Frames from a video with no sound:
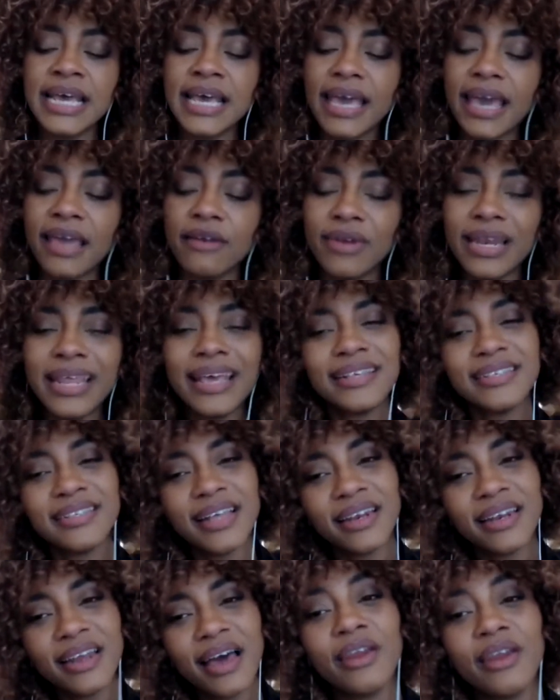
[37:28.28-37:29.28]
and really
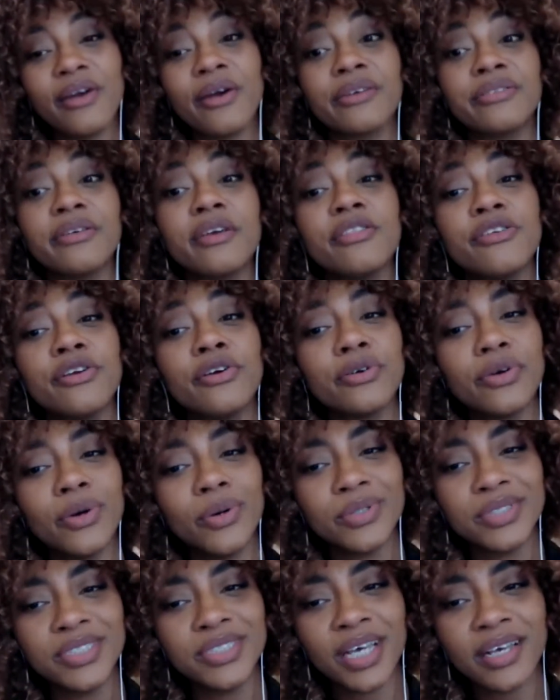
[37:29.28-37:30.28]
start unearthing their
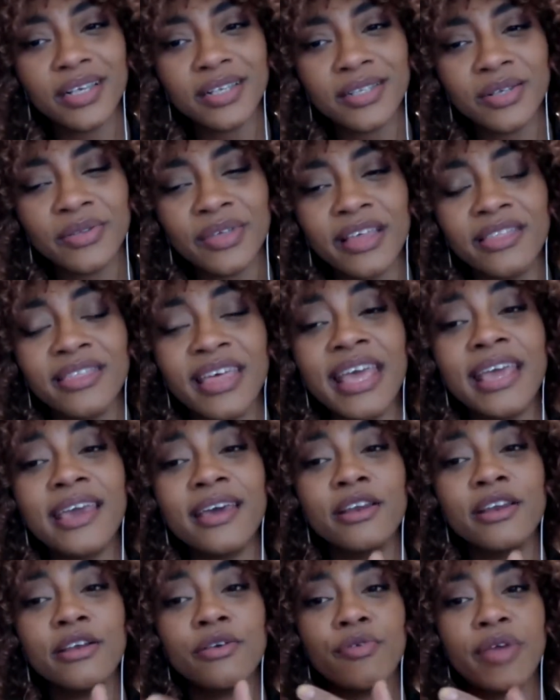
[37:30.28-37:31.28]
gold dust so that they
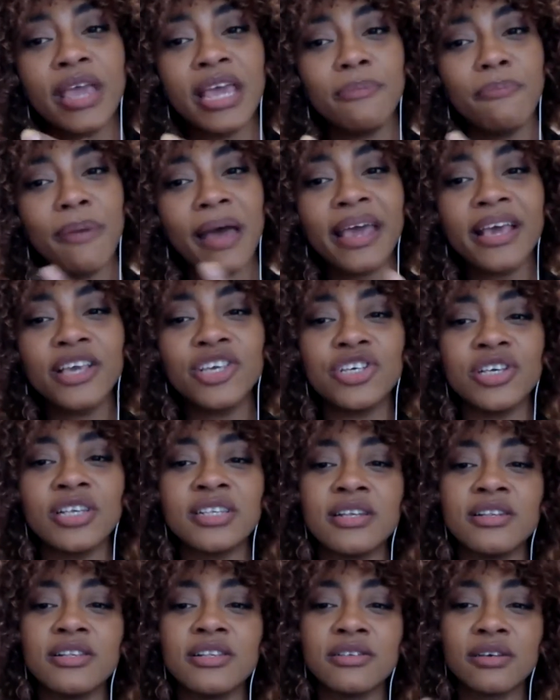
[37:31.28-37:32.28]
can create
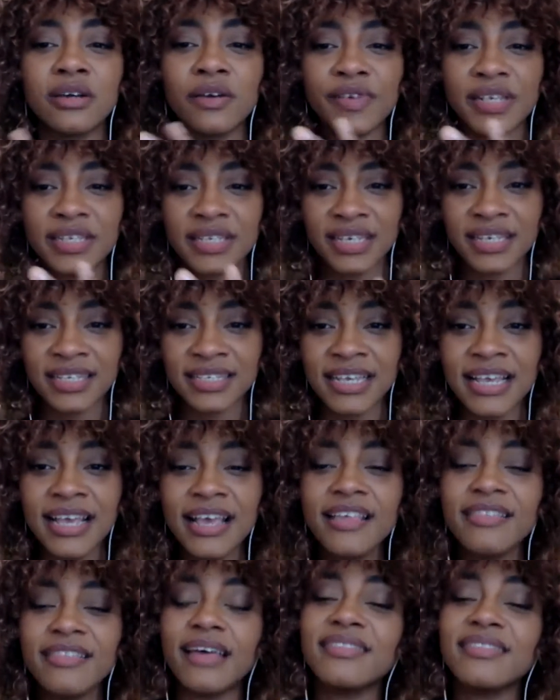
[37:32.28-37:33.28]
packages and services
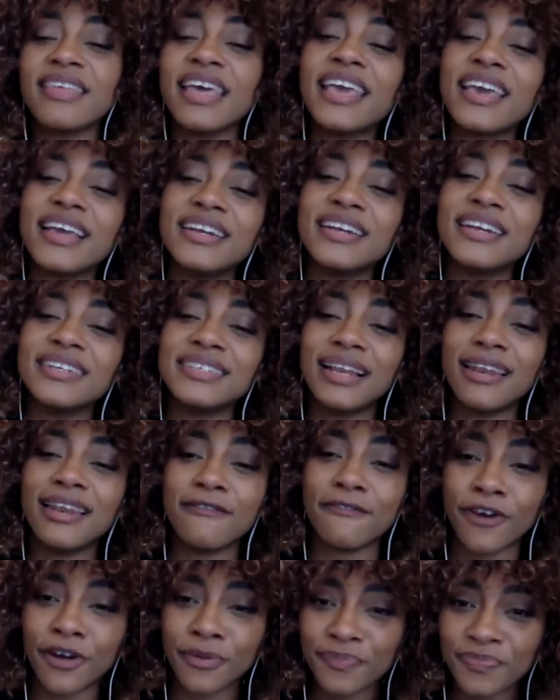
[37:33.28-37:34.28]
that they can
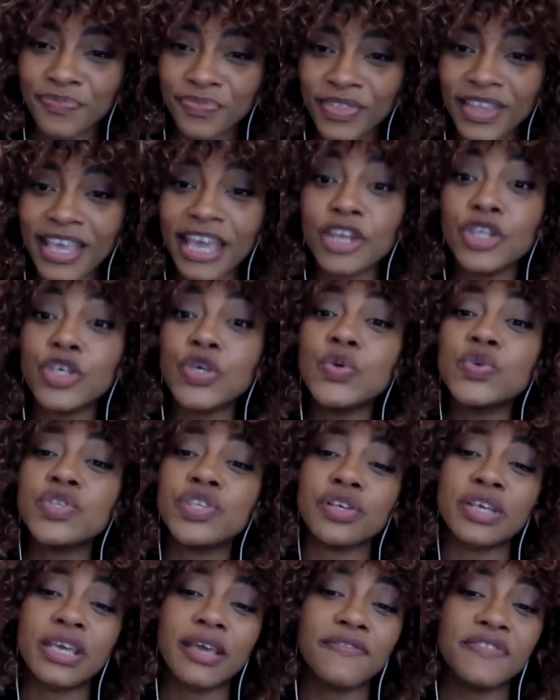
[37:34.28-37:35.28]
deliver and use
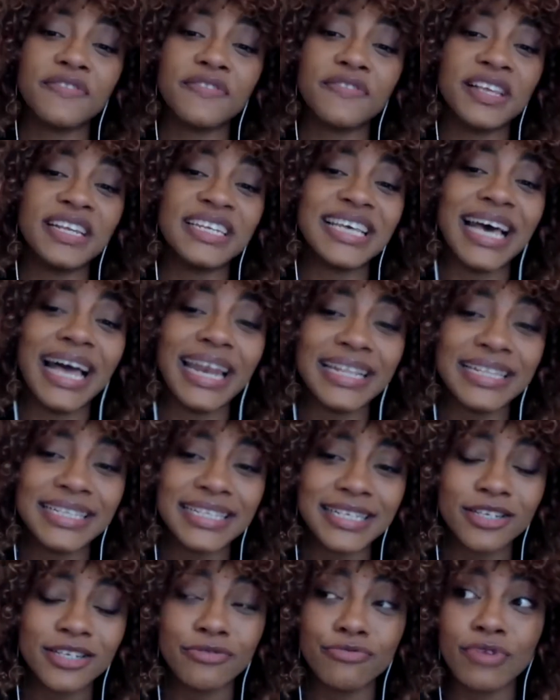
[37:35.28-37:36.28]
their gifts and talents
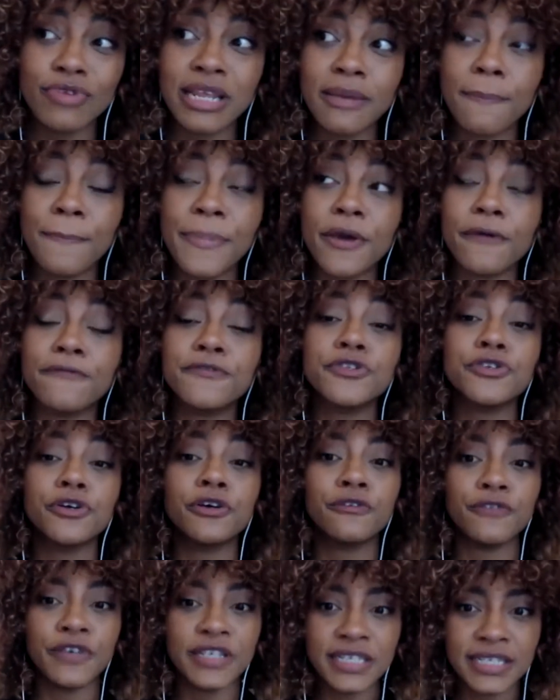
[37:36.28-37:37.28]
to really be of
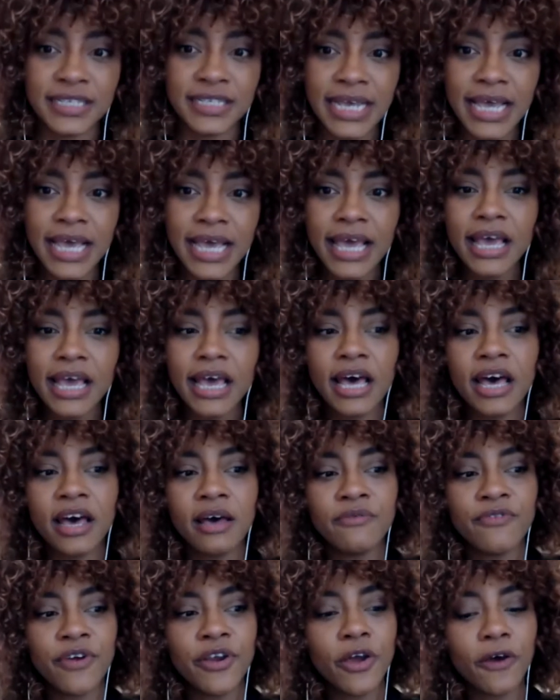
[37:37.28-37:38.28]
service.
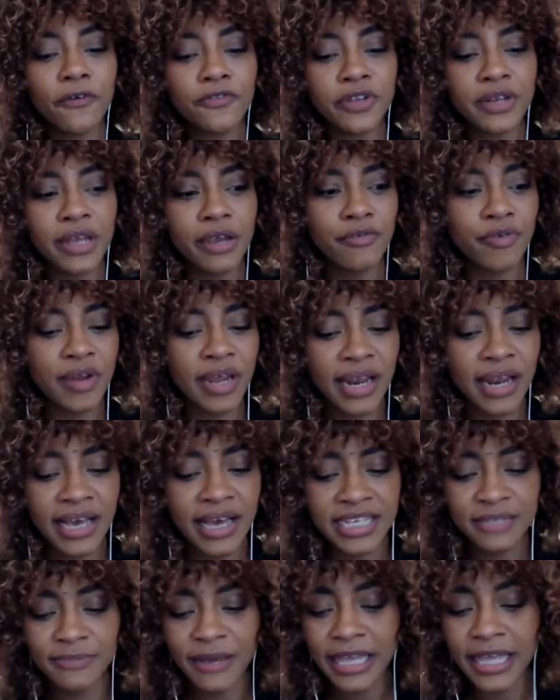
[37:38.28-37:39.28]
Very often I
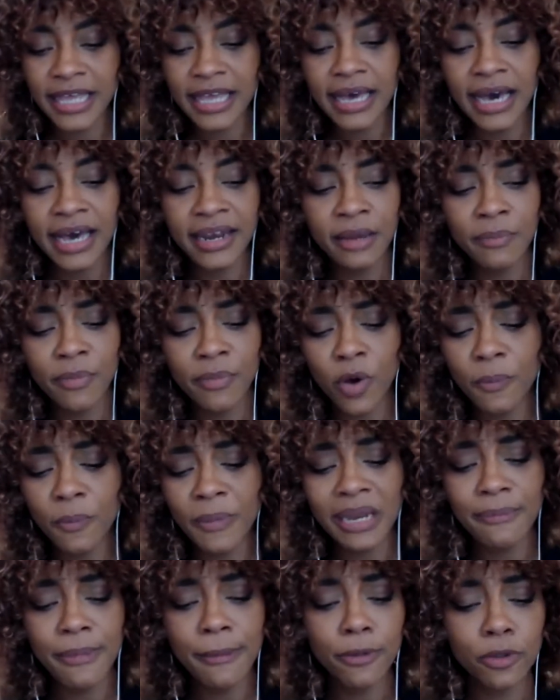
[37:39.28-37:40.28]
realize back in Ghana, what
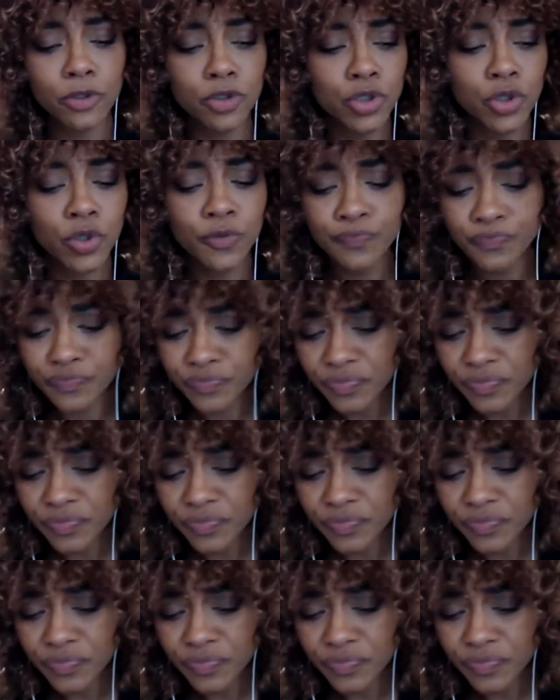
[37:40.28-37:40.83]
many people do